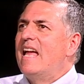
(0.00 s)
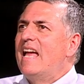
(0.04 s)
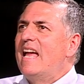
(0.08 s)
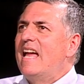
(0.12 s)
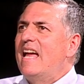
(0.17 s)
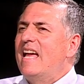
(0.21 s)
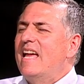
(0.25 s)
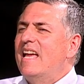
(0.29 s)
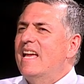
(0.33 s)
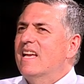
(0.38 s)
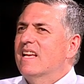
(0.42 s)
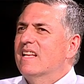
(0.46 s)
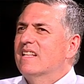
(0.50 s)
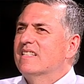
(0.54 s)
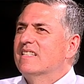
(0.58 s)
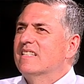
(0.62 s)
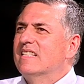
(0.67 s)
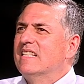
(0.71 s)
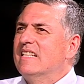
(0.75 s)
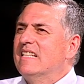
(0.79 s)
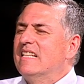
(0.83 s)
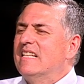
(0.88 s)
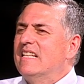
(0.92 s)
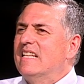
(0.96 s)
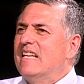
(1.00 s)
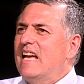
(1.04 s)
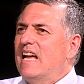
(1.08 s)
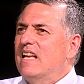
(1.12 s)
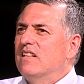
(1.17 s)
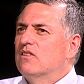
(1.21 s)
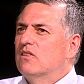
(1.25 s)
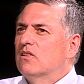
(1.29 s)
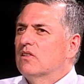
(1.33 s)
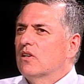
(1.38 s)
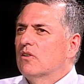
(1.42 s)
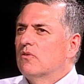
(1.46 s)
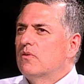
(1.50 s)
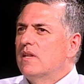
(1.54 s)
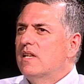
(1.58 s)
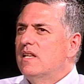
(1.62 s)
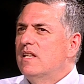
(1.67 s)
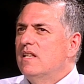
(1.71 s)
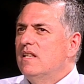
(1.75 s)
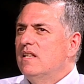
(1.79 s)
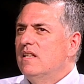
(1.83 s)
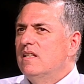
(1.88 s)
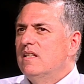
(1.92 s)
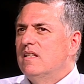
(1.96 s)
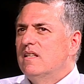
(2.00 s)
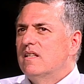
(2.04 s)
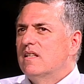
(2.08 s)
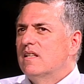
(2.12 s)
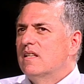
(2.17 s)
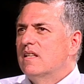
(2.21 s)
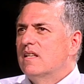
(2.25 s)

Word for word: And and so he